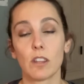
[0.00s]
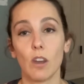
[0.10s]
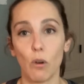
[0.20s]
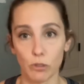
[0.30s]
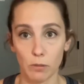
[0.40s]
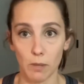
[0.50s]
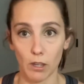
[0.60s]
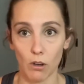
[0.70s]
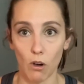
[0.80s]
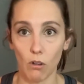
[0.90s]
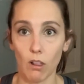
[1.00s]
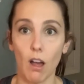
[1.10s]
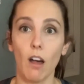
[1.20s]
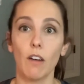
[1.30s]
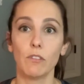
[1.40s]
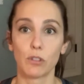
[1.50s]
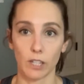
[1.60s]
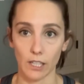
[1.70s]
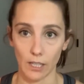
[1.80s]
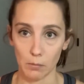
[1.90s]
the ultimate goal of
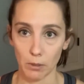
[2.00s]
drinking